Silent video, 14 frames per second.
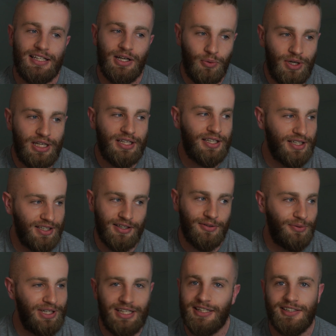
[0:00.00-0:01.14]
that we can,
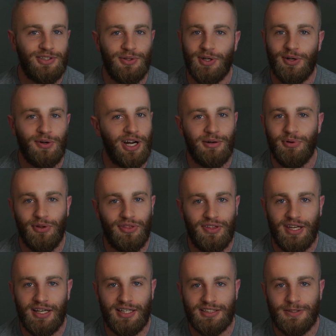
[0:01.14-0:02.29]
we can do incredible
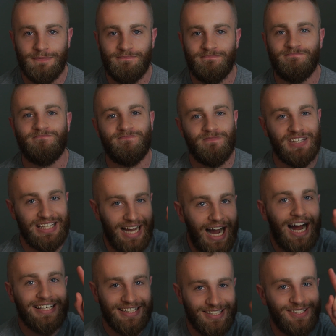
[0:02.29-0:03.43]
things.
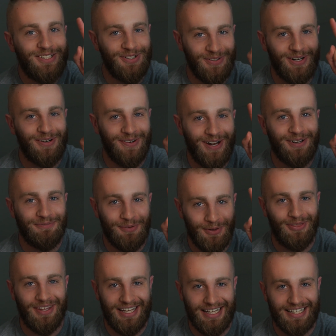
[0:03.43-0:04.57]
God can do incredible
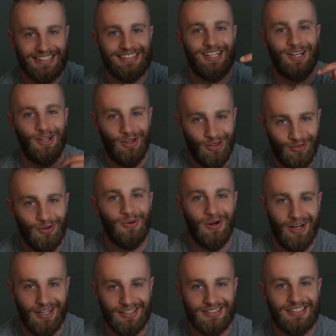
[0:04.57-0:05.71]
things through
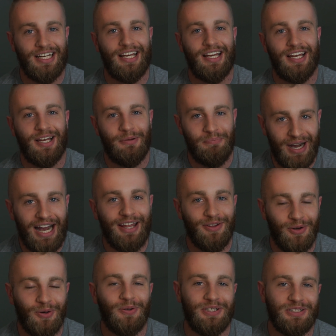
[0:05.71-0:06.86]
us by
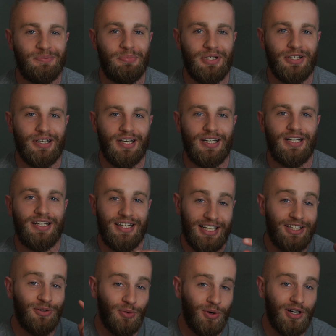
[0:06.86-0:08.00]
the Holy Spirit
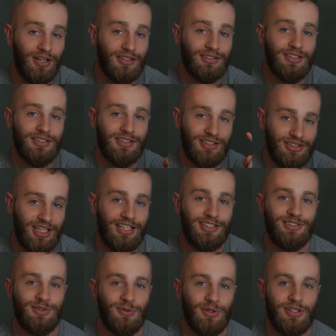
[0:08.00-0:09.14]
in the world,
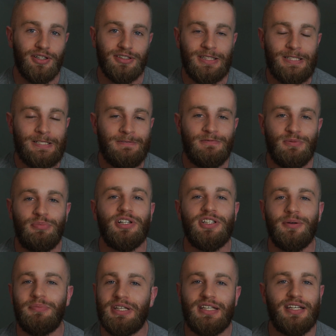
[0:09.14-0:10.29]
change the world, build
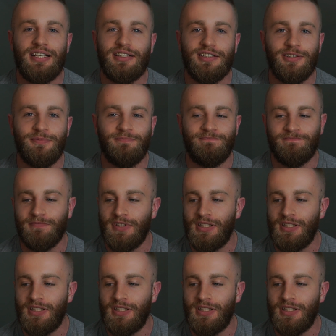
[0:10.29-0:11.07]
up the kingdom